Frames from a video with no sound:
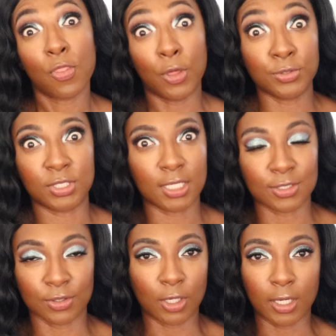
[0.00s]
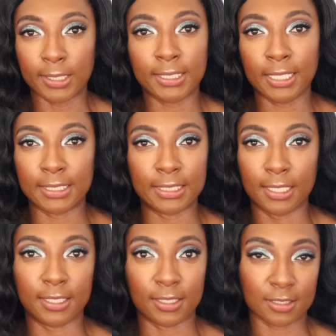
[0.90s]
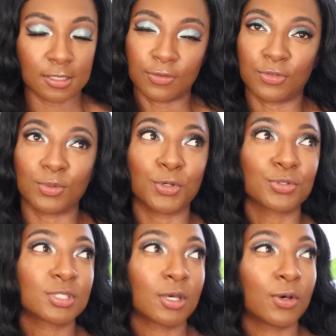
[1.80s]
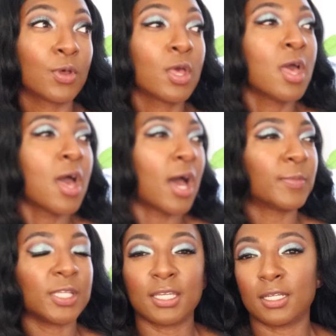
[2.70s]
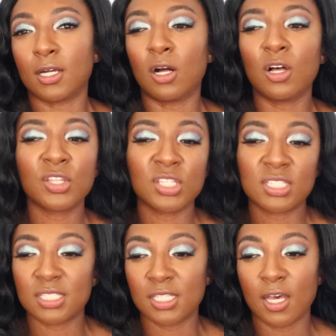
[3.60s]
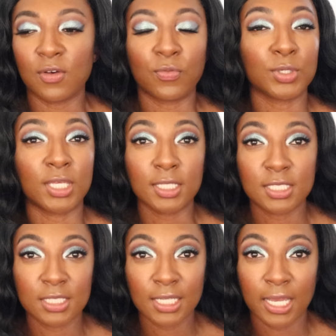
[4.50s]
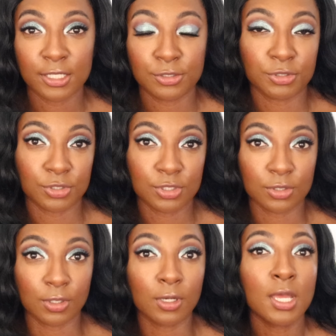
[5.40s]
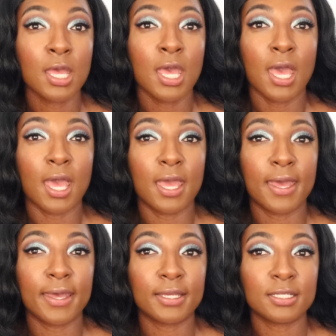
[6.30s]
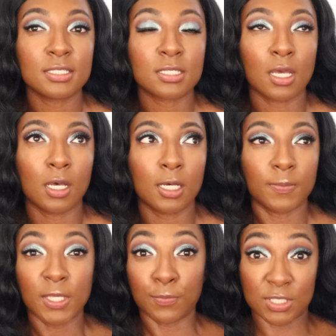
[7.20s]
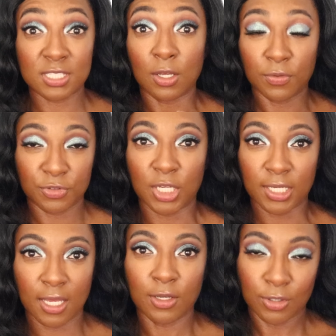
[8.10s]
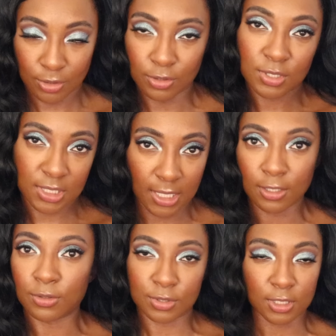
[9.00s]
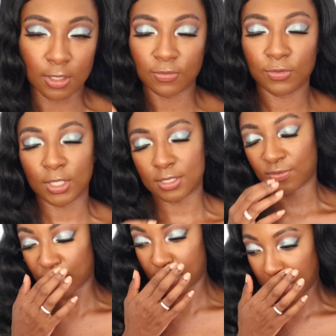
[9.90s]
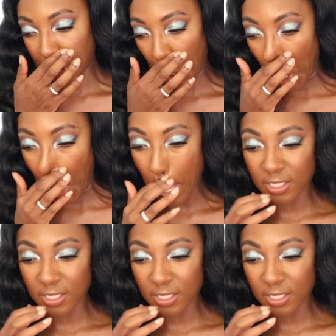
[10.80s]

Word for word: those days are gone. I can't eat any of that stuff anymore. So I'm like getting all this stuff. We get to the cash register and um, it was self checkout. You know, you scan it yourself. You guys have all seen that.